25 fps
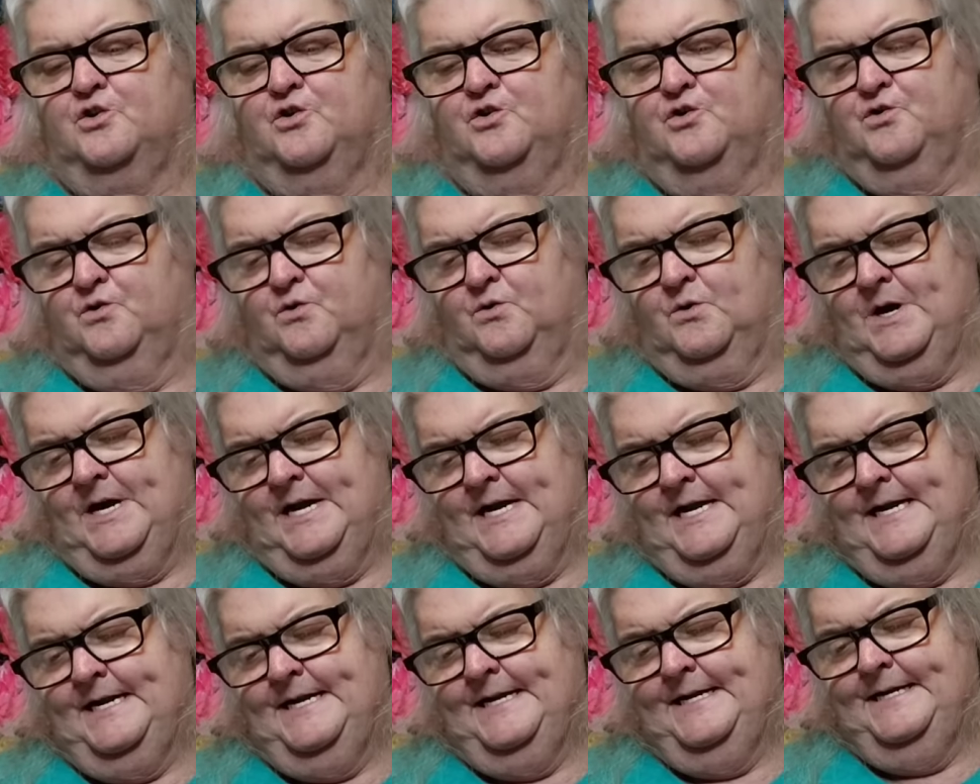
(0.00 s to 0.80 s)

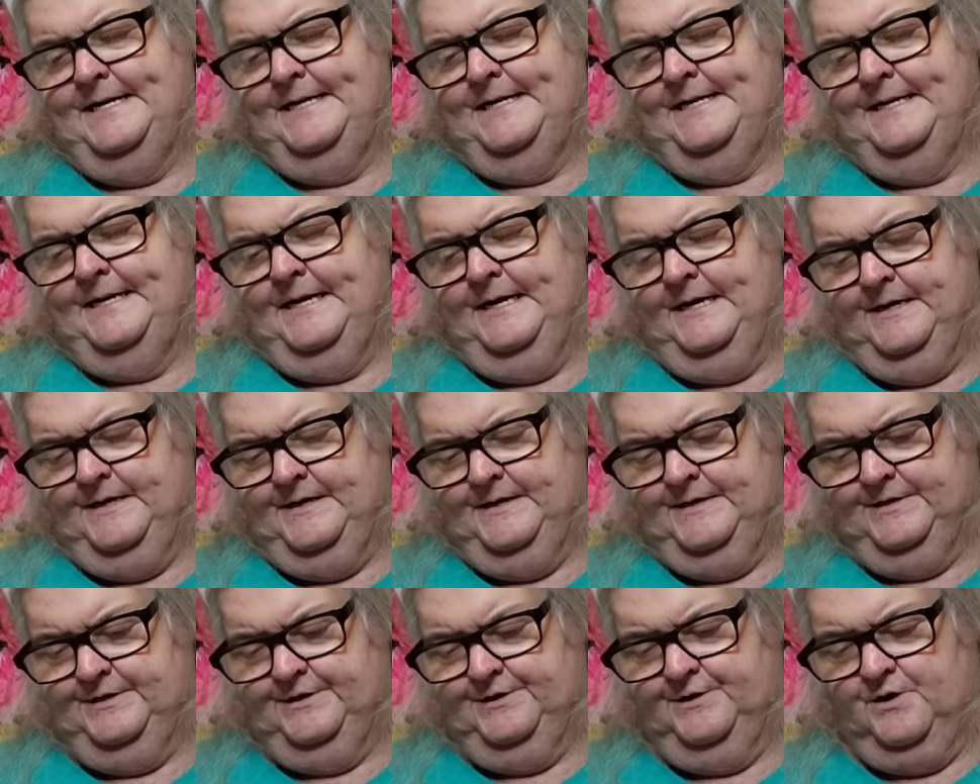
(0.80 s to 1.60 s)
gray,
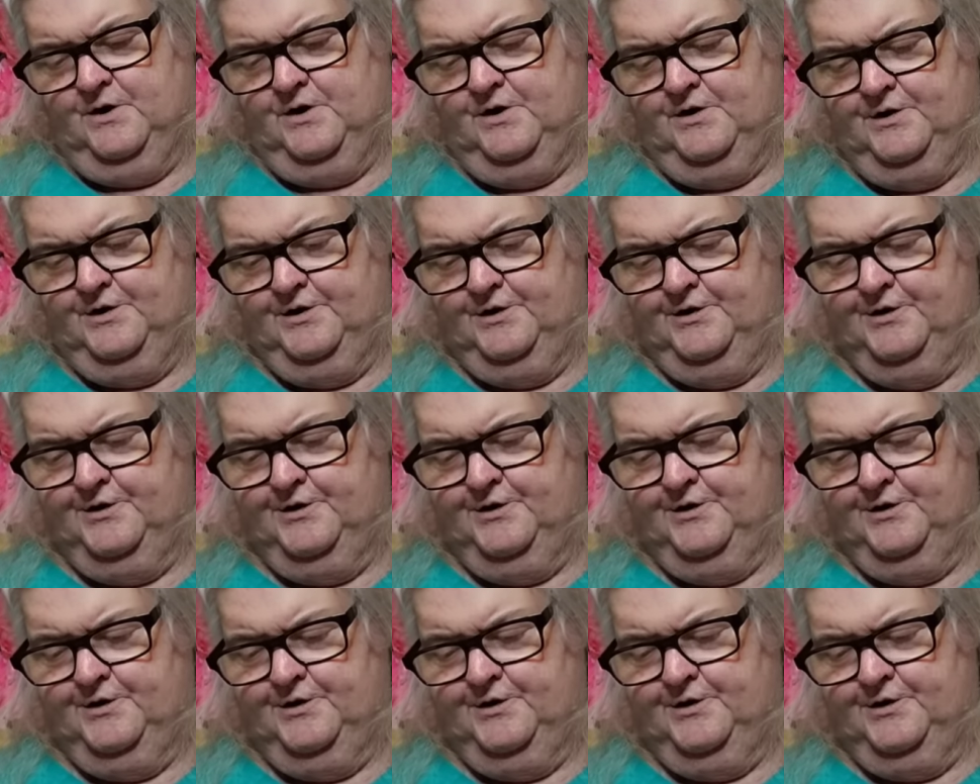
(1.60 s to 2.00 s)
darker